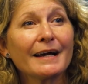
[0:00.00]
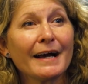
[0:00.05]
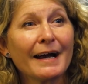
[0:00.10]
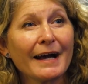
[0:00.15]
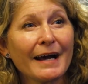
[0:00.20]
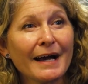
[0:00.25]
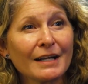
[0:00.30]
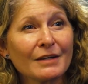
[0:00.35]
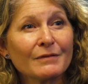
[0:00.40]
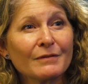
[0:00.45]

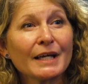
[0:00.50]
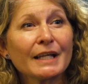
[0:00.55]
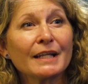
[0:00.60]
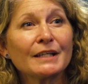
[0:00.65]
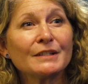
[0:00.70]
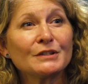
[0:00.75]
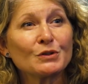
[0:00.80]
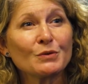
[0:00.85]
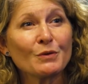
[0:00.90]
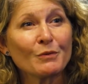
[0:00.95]
ahead of it
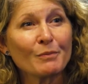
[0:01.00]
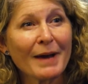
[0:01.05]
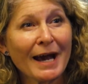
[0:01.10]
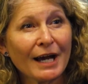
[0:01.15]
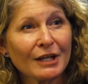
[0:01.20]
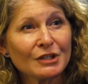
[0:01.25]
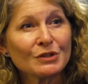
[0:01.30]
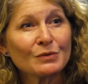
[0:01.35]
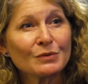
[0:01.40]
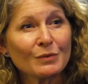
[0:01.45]
and to
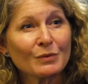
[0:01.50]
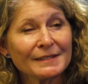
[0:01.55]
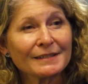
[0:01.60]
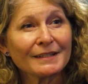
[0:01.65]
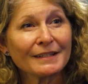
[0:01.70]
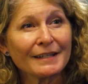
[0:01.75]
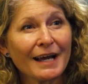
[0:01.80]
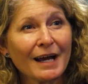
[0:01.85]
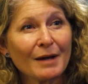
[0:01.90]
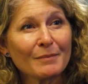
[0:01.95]
imagine what's
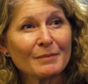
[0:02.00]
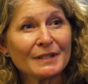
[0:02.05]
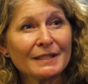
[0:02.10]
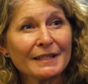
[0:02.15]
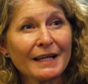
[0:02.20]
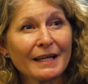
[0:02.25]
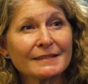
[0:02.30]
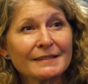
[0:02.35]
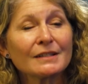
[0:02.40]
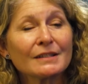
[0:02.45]
going to happen
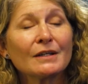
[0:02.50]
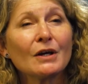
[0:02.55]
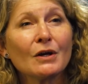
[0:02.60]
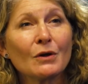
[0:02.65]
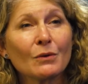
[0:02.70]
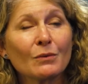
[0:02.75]
next,